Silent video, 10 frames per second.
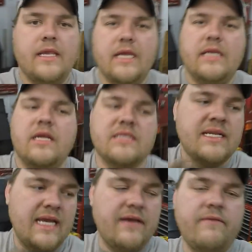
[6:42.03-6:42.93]
It doesn't
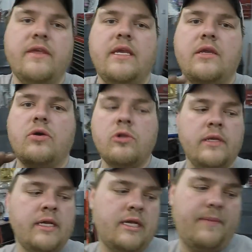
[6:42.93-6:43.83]
have the
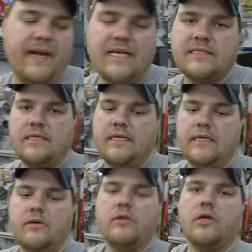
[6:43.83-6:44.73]
cooling
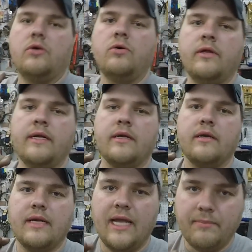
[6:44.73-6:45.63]
capacity or the cooling
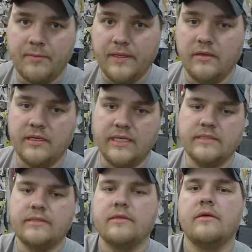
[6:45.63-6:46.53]

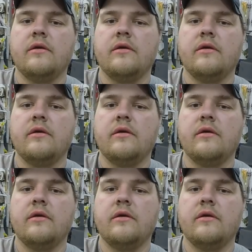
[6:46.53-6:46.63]
capabilities